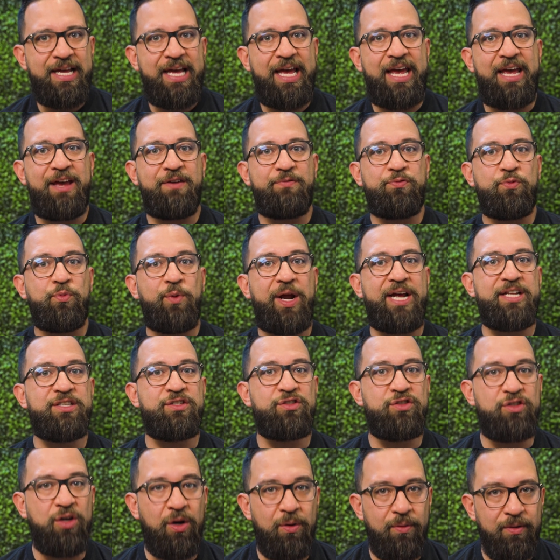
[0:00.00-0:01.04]
If rates
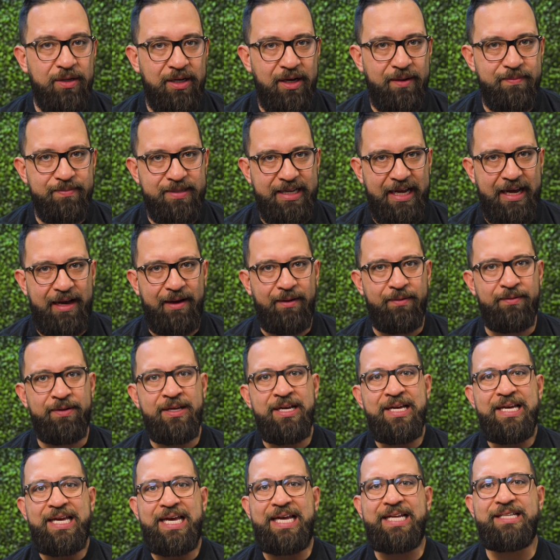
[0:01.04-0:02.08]
don't come down,
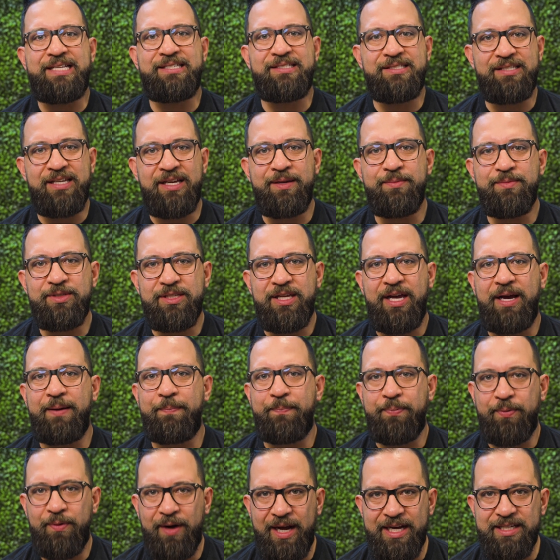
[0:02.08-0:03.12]
it seems like
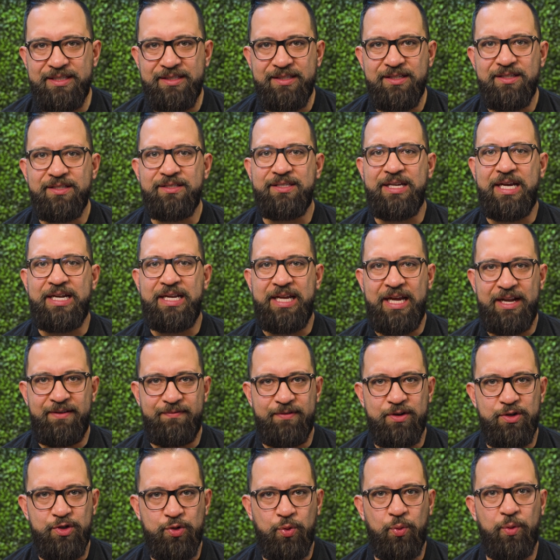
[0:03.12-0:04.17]
prices and
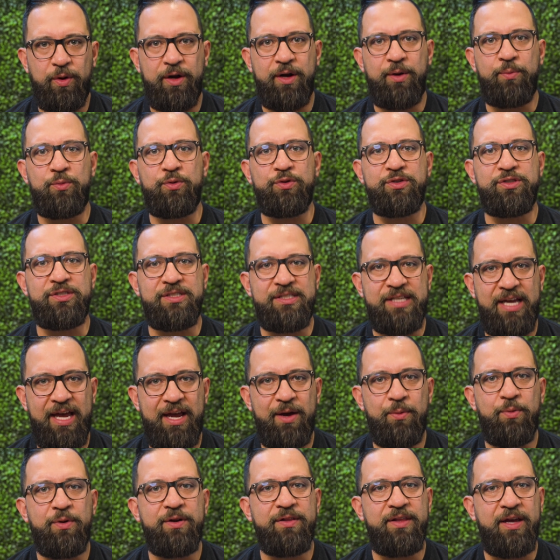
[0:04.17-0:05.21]
inventory will stay
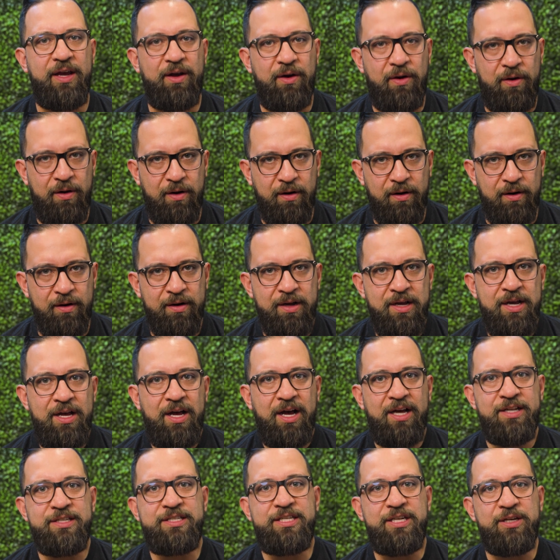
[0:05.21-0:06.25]
where they are
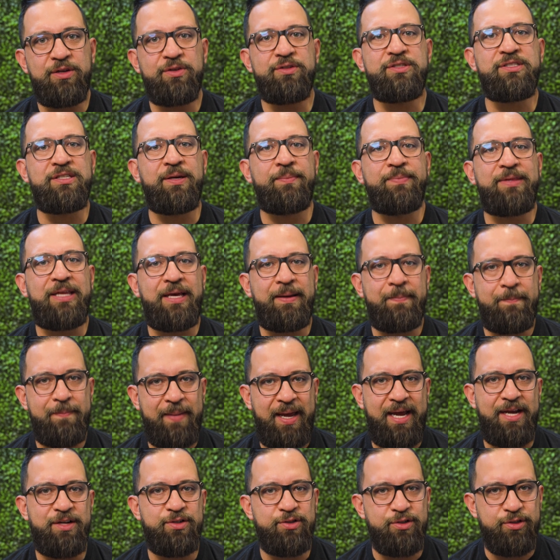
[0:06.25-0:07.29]
until something
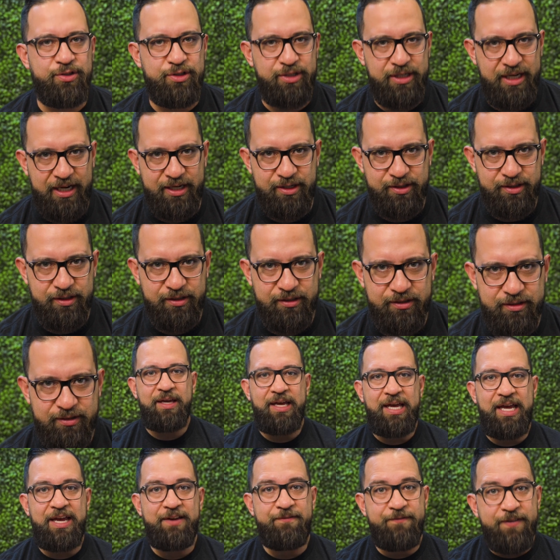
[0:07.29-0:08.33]
major changes.
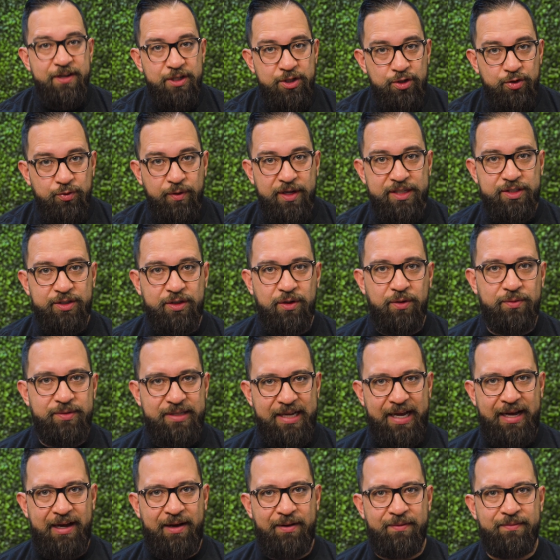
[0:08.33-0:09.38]
If interest rates go
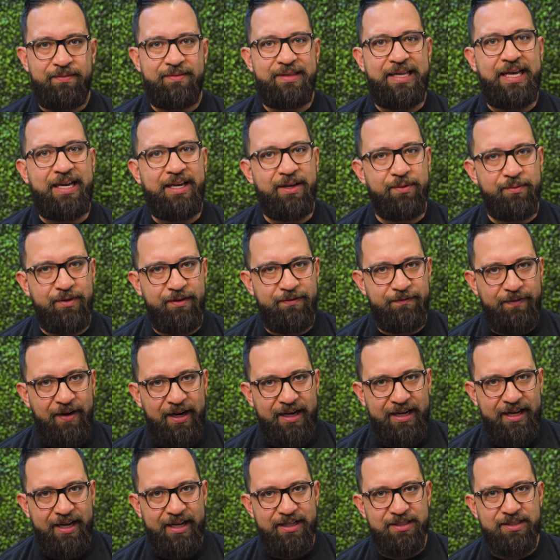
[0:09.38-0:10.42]
down, they can
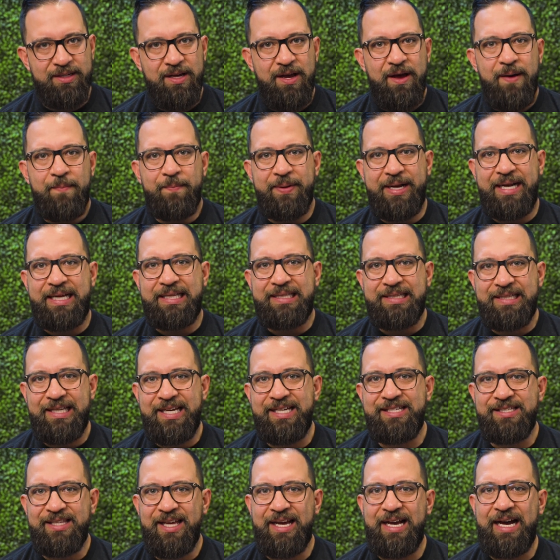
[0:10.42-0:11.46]
refinance, but at
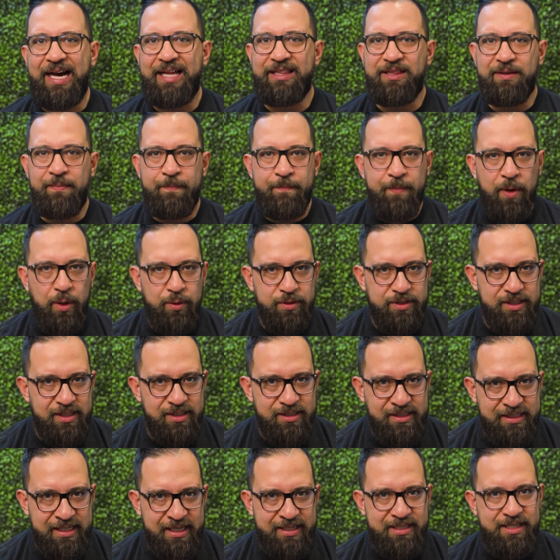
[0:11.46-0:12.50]
least they got the most
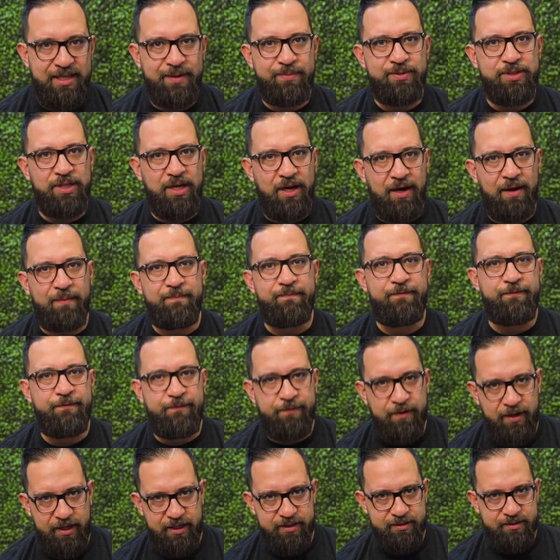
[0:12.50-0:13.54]
incentives up
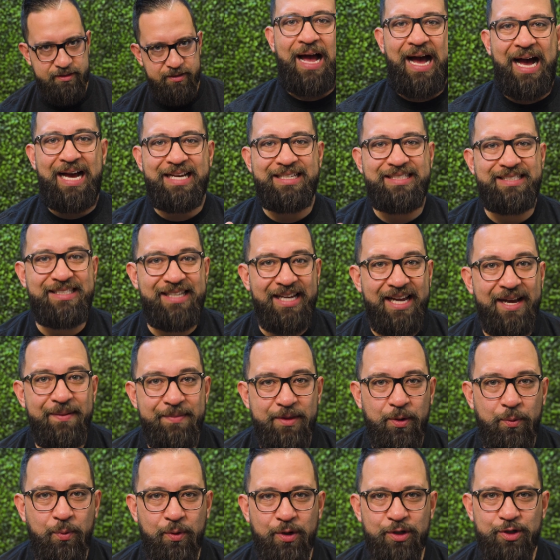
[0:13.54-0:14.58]
front. I say I'm the
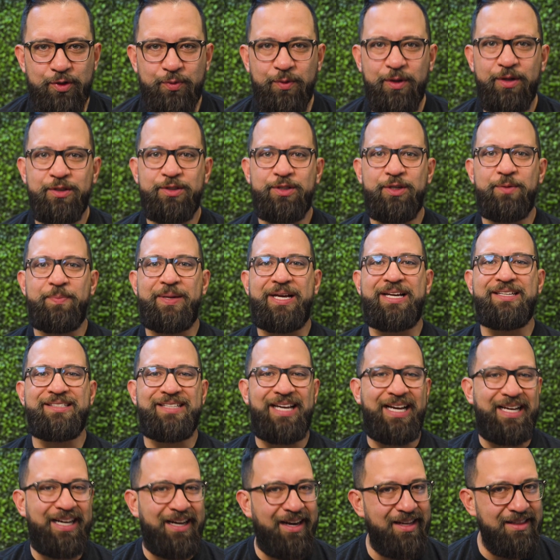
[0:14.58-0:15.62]
worst realtor because I
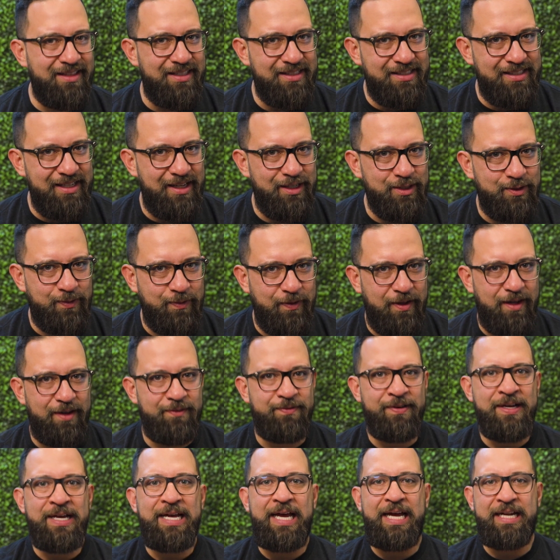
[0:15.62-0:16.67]
cut the sales fluff
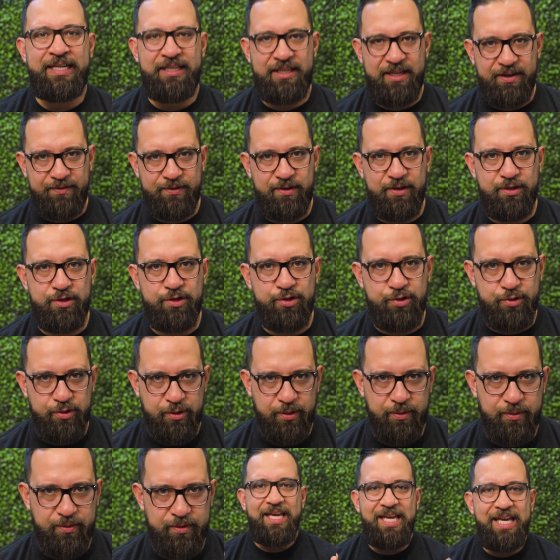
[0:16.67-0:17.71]
and give you the
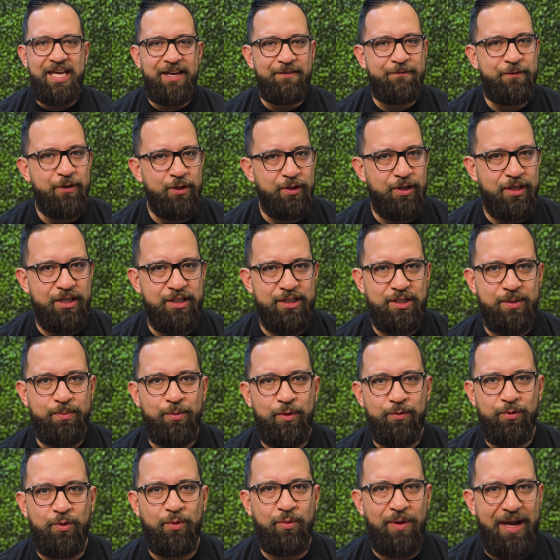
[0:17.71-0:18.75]
truth. If you're looking to
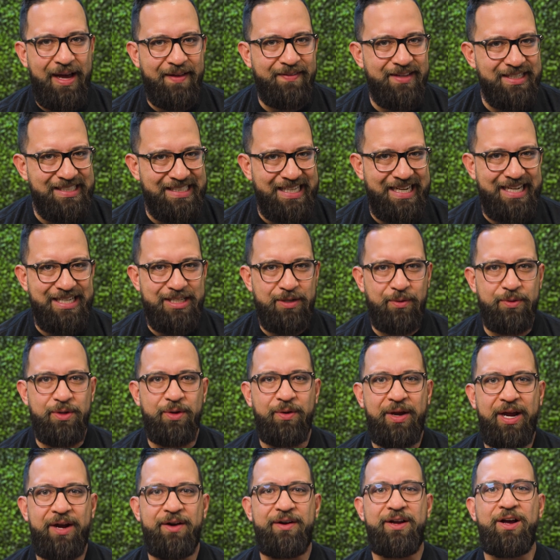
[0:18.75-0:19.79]
move around the San Antonio
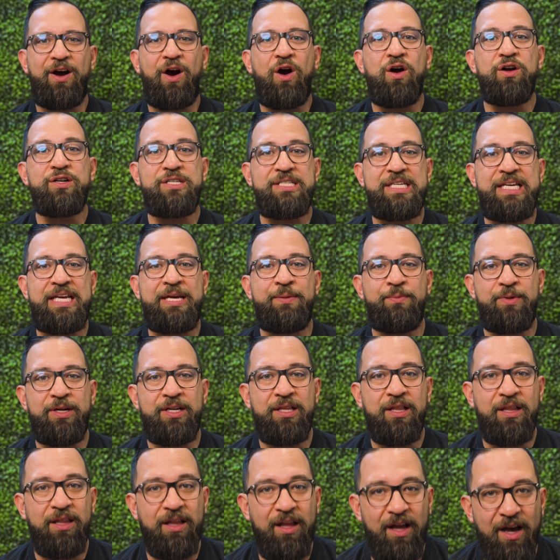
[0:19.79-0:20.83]
area, our team would
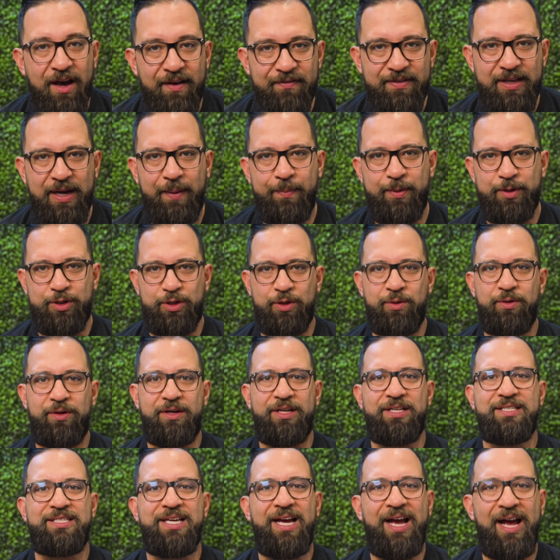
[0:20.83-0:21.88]
love the
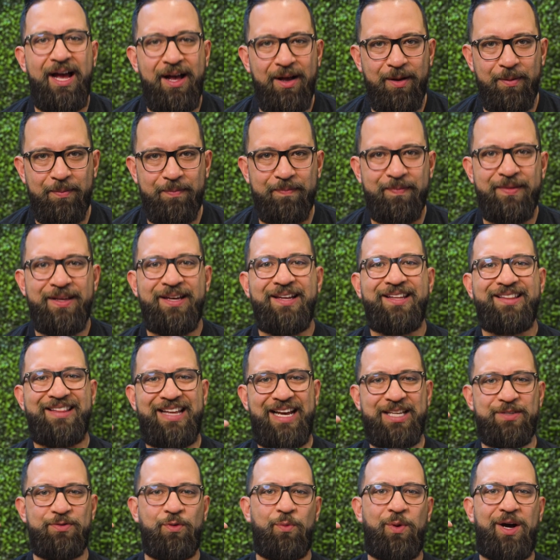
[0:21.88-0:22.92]
opportunity to help.
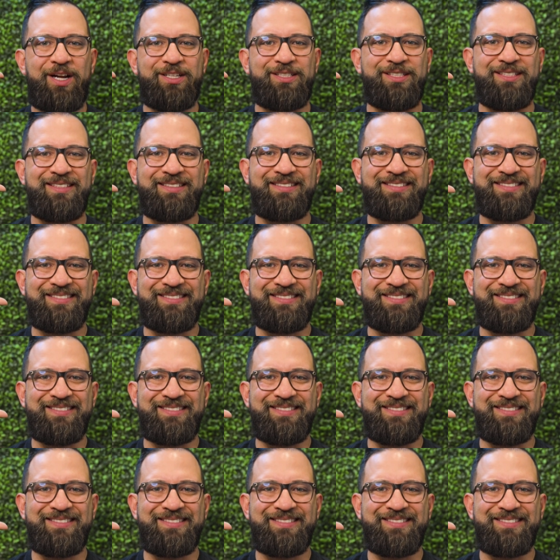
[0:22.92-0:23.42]
Thanks for watching.